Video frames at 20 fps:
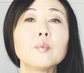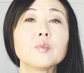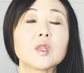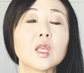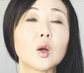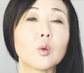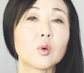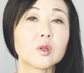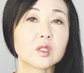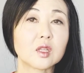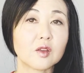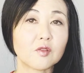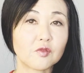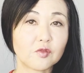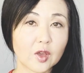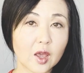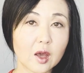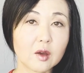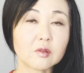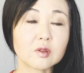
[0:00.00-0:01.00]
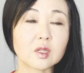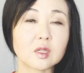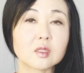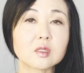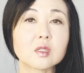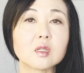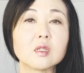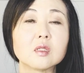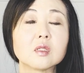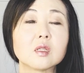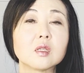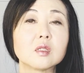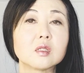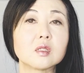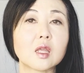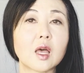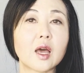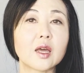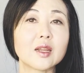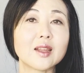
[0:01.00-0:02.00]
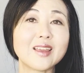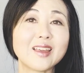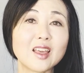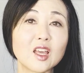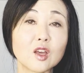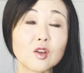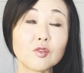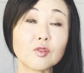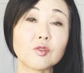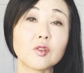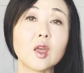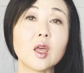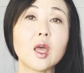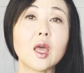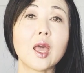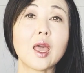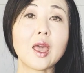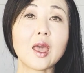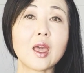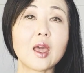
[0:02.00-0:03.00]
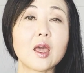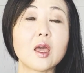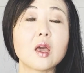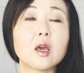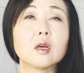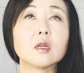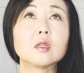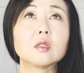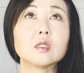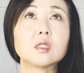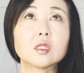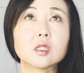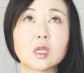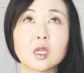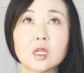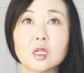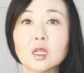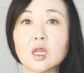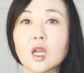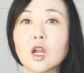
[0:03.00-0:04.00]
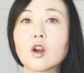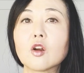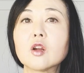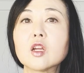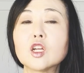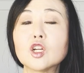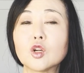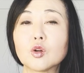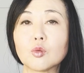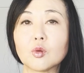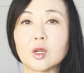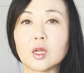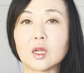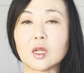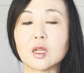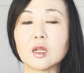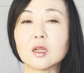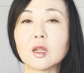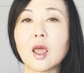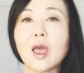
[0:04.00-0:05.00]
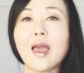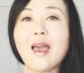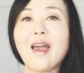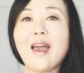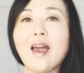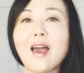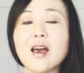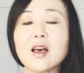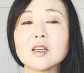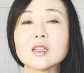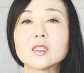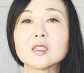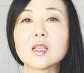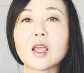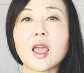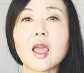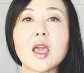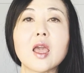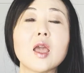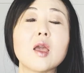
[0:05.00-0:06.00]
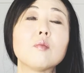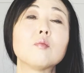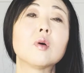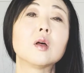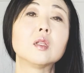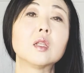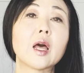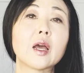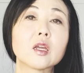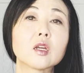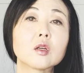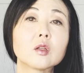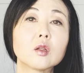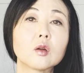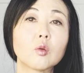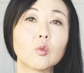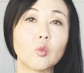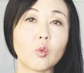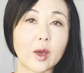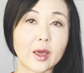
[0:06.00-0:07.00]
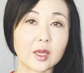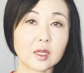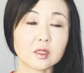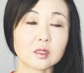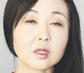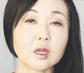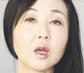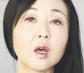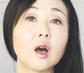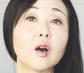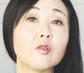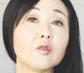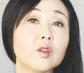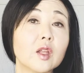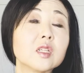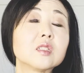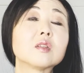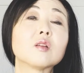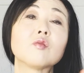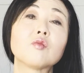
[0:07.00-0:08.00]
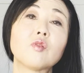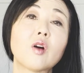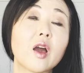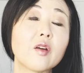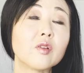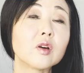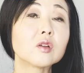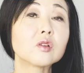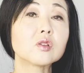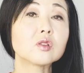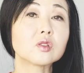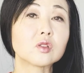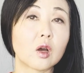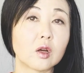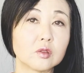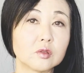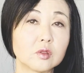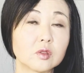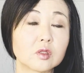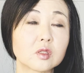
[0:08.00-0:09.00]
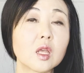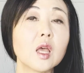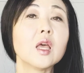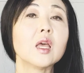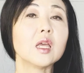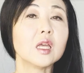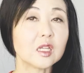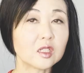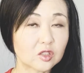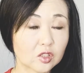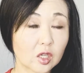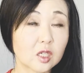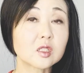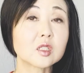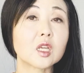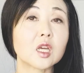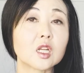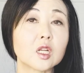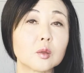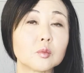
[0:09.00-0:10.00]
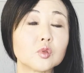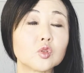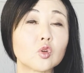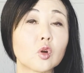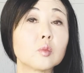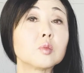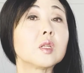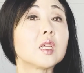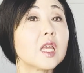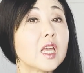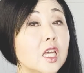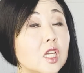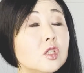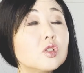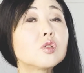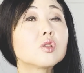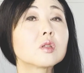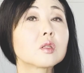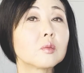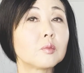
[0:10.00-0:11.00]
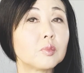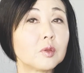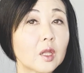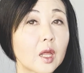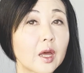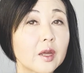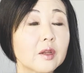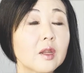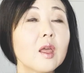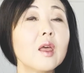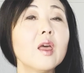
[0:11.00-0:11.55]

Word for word: Now, what they found is, is, is that if a skincare ingredient has a molecular weight of less than five hundred Daltons, it does get absorbed into the blood.